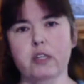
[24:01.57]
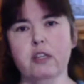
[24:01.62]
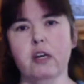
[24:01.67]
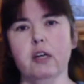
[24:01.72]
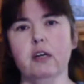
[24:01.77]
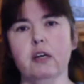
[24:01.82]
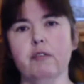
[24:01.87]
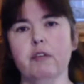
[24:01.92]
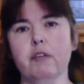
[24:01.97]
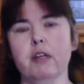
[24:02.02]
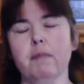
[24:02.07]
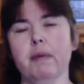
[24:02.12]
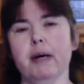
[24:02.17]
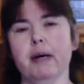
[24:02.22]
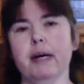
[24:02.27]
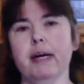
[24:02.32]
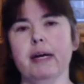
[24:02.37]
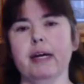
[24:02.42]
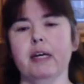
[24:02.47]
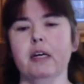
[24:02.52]
to win the
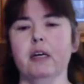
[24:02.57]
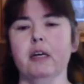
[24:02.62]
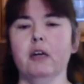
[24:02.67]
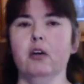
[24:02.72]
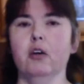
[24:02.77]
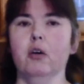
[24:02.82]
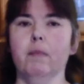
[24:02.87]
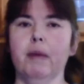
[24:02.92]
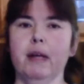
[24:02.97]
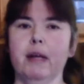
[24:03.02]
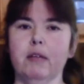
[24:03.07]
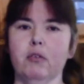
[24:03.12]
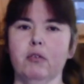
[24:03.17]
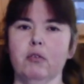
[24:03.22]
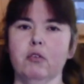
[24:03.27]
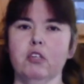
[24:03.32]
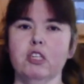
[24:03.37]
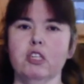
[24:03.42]
lovely bag, comment